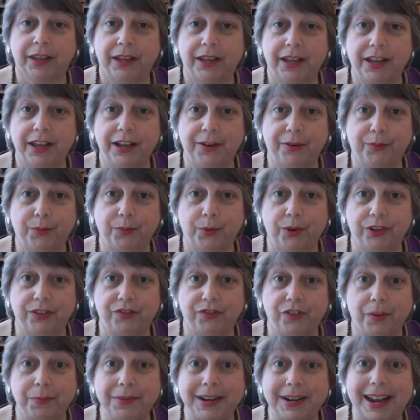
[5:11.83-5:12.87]
It was
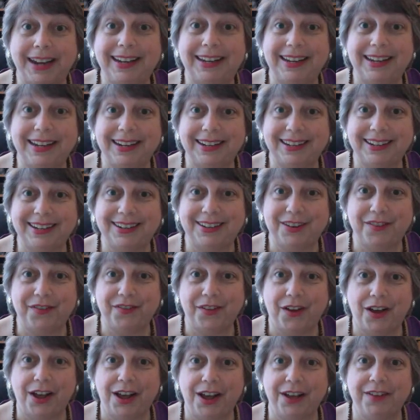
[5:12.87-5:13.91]
from
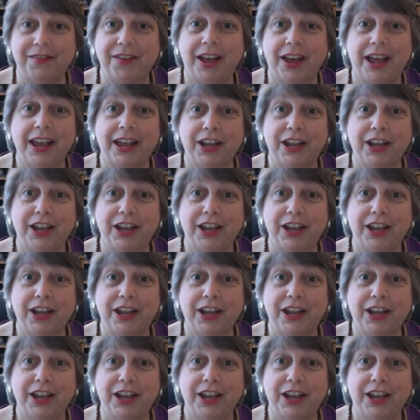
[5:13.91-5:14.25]
1965.